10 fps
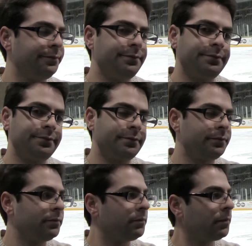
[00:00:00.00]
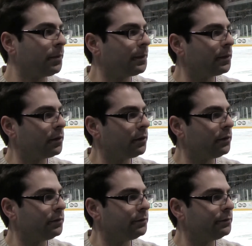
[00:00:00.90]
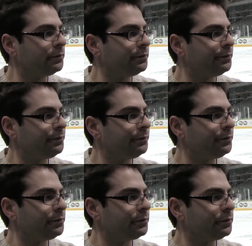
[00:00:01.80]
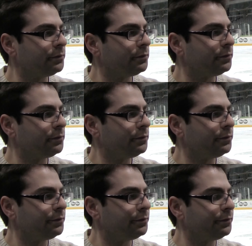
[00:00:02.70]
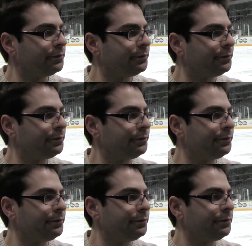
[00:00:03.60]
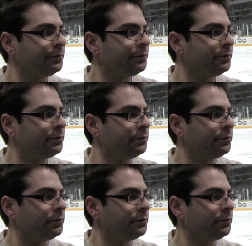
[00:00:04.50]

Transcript: (silent)